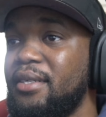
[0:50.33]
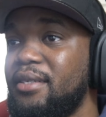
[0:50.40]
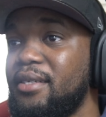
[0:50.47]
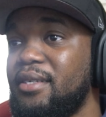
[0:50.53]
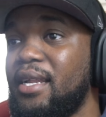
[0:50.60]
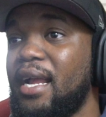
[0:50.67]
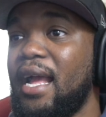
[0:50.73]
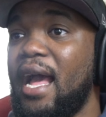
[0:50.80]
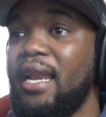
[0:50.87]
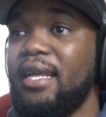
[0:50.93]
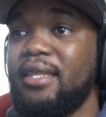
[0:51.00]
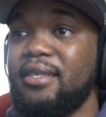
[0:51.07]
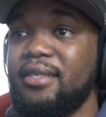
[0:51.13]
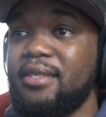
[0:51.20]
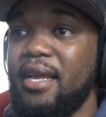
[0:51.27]
just like I
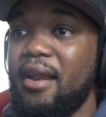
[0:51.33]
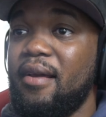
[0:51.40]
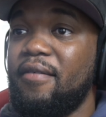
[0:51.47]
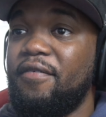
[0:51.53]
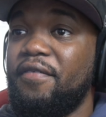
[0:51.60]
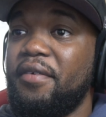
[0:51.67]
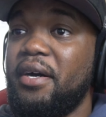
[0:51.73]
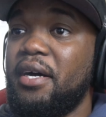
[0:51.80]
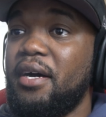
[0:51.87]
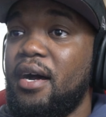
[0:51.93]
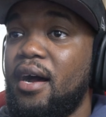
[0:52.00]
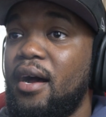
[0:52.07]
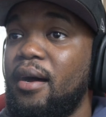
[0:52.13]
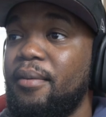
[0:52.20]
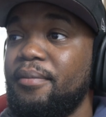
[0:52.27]
need to set up
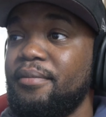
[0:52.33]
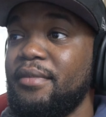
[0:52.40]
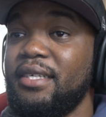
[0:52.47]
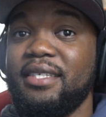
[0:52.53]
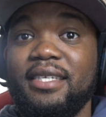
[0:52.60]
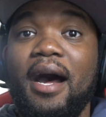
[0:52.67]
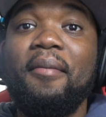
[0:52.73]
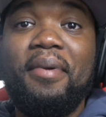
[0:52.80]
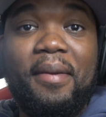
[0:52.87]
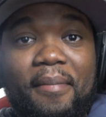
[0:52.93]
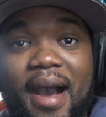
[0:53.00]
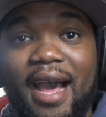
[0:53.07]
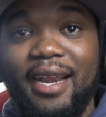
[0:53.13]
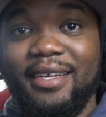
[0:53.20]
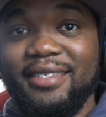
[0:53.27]
um, the zombie
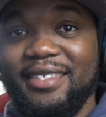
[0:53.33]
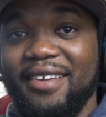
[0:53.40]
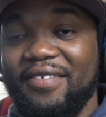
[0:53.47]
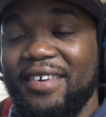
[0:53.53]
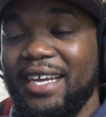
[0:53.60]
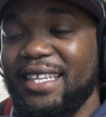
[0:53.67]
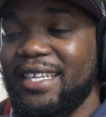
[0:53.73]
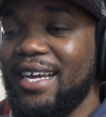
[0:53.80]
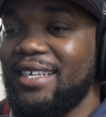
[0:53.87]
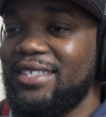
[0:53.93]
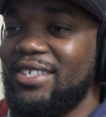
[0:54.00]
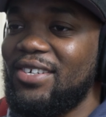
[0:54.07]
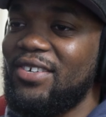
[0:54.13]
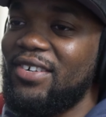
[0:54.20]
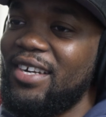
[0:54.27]
mod and stuff like that
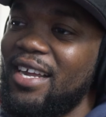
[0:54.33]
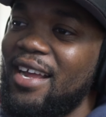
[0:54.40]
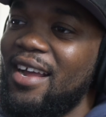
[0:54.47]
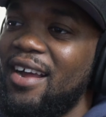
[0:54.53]
so